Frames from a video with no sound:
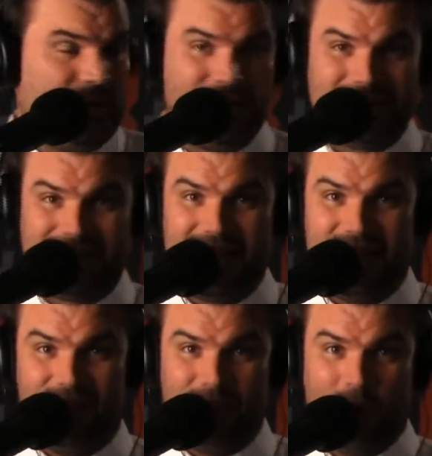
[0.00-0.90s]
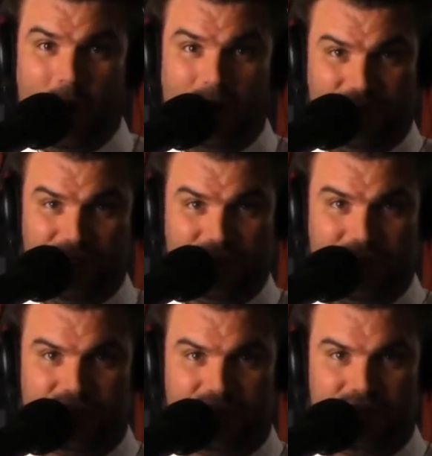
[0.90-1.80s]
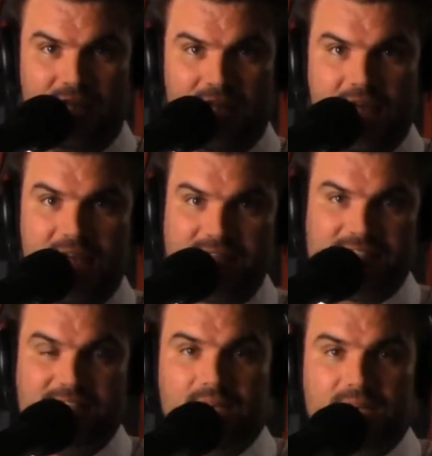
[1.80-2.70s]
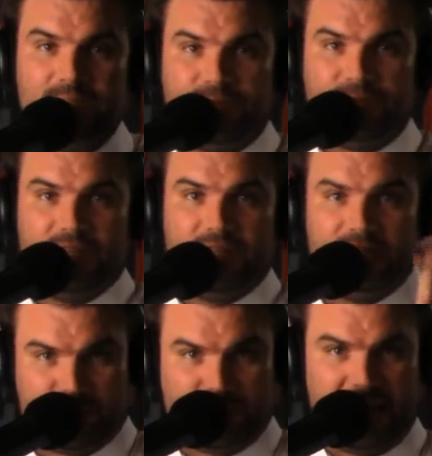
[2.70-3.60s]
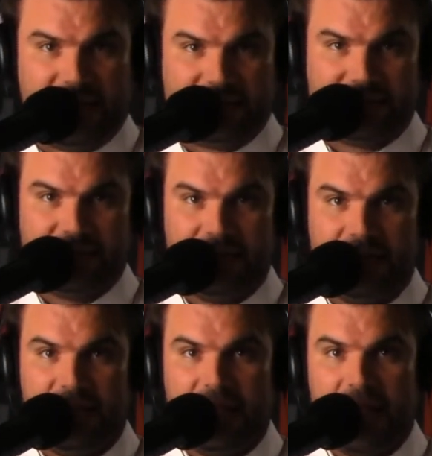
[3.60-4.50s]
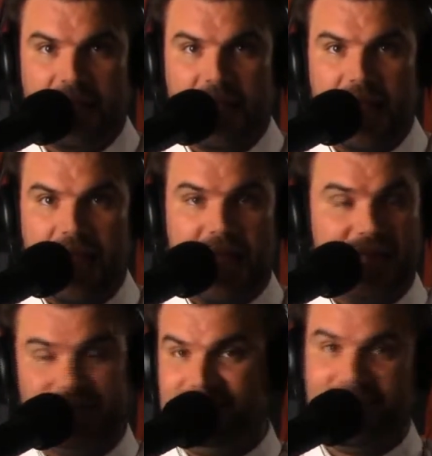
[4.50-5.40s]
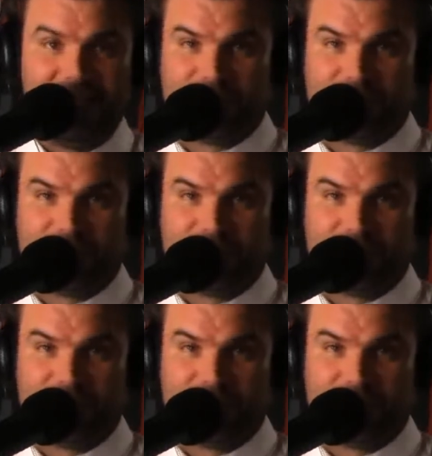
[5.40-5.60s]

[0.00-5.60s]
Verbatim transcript: that's even more vicious has stepped up to fill its place. And guess